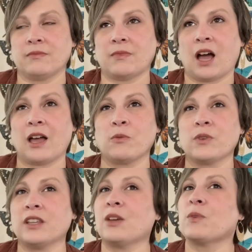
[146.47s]
I
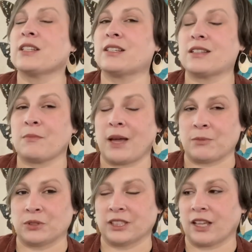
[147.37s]
really was into the
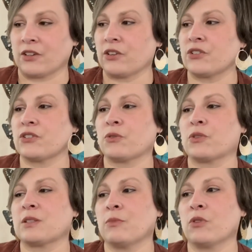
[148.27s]
pebbled leathers, so
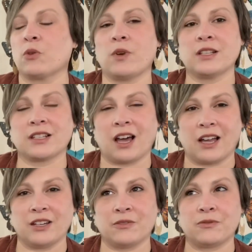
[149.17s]
the smoother ones
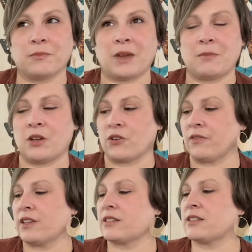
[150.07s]
kind of made me
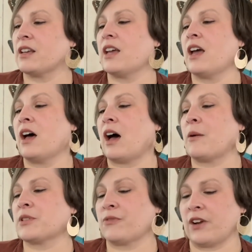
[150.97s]
nervous. I
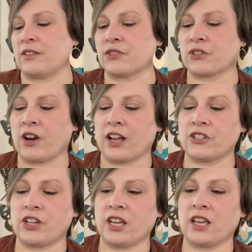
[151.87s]
was afraid of
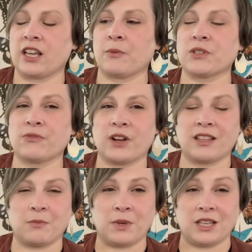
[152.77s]
scratching, and I was afraid
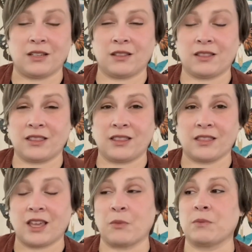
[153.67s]
that
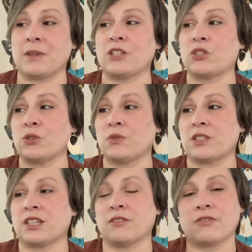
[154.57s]
they would be too
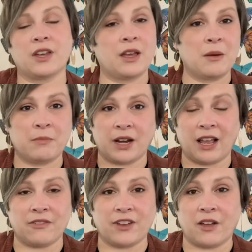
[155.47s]
stiff, but I
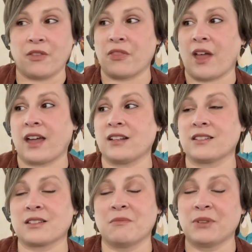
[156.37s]
have found that that
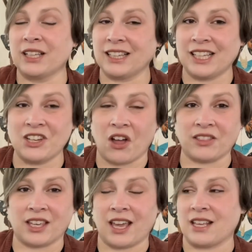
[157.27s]
is completely not
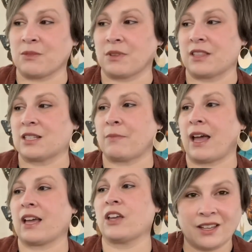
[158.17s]
the case with this
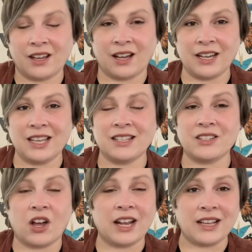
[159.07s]
bag. Honey is
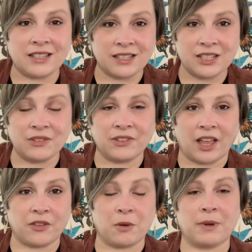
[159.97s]
not a stiff
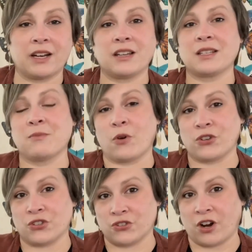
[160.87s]
leather, but it is more
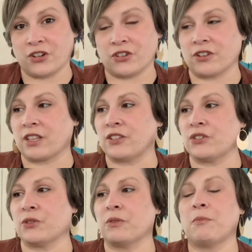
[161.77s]
structured than
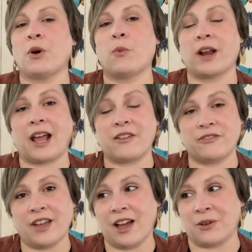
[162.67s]
Dune. But what I
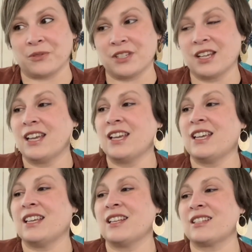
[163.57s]
found
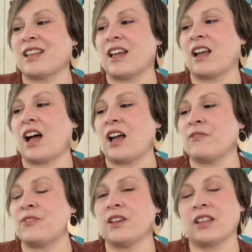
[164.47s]
is that I
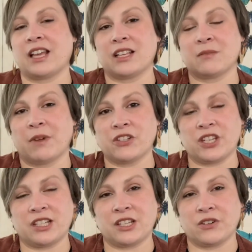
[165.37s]
feel like it's much
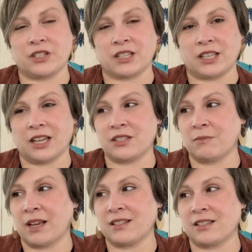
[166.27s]
easier to get to
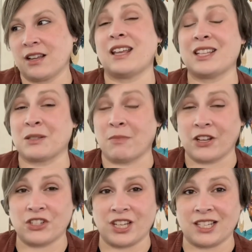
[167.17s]
my stuff. It's
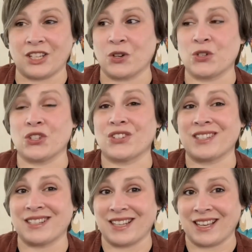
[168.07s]
much easier to
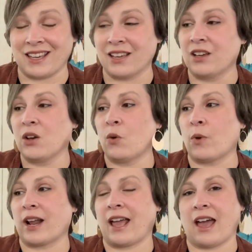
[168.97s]
see
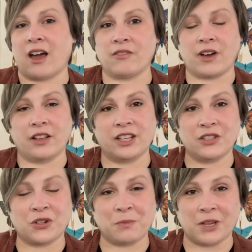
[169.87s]
what I have. I'll
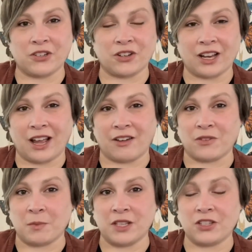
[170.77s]
insert a picture that I have
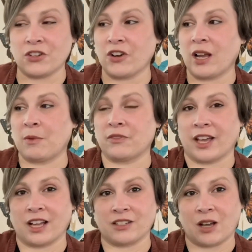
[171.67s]
from Instagram of
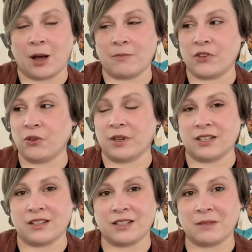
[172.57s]
like a top view
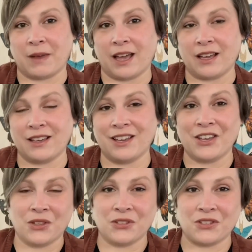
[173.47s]
into this bag
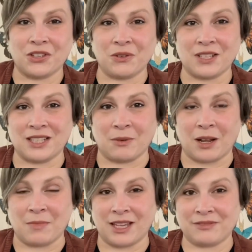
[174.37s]
so that you can see what
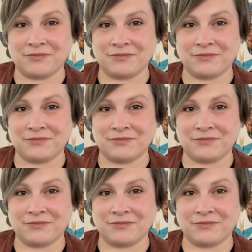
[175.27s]
I mean.